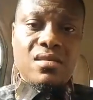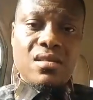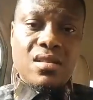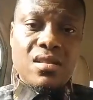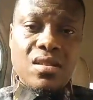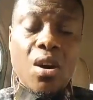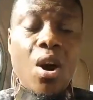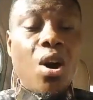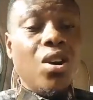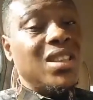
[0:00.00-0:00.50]

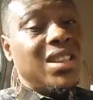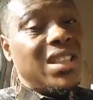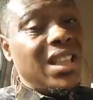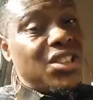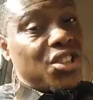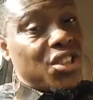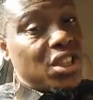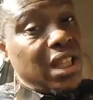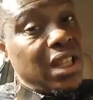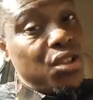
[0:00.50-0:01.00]
on
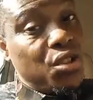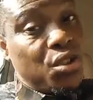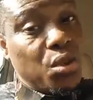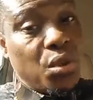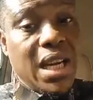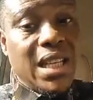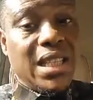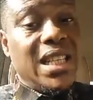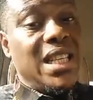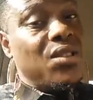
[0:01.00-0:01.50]
these
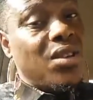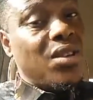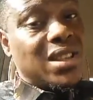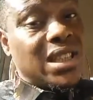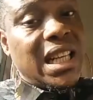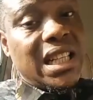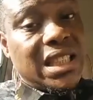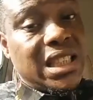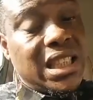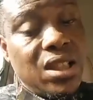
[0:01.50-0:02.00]
children,
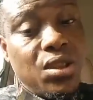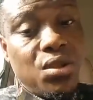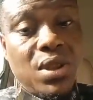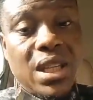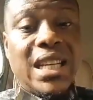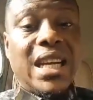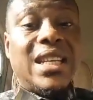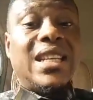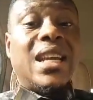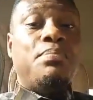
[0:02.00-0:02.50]
innocent children
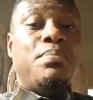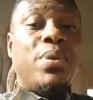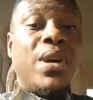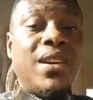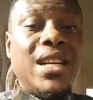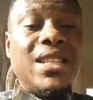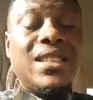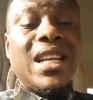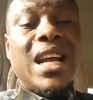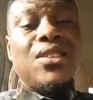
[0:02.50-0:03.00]
that their
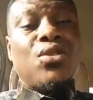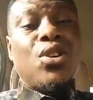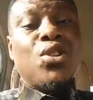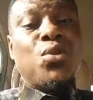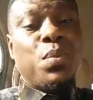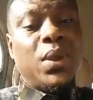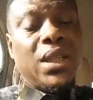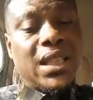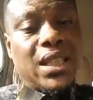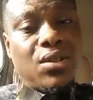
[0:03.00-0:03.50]
parents are just
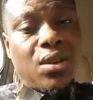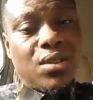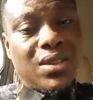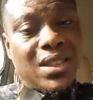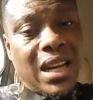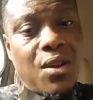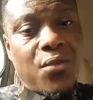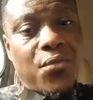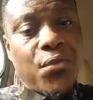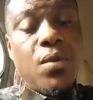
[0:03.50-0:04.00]
bringing us
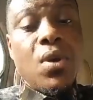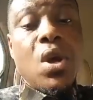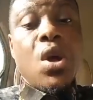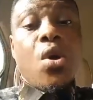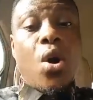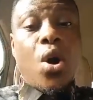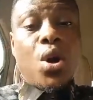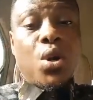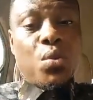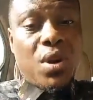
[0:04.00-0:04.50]
down from
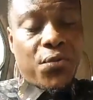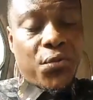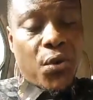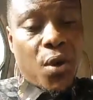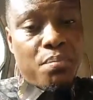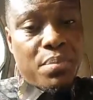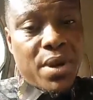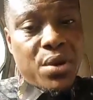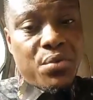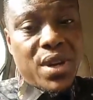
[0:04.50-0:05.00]
all the way from
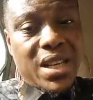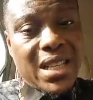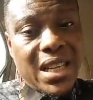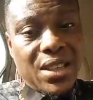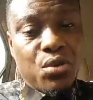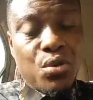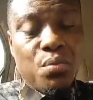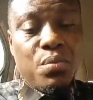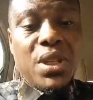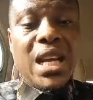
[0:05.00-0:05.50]
Benue down
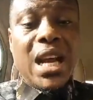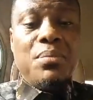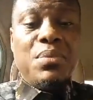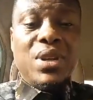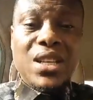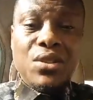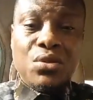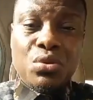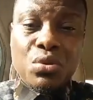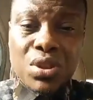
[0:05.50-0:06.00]
to Benin and
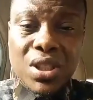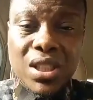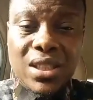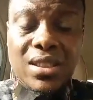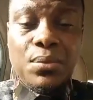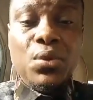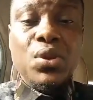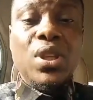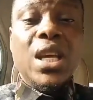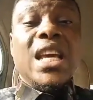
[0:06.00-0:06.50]
begin to
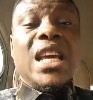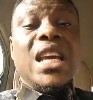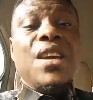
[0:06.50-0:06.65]
distribute.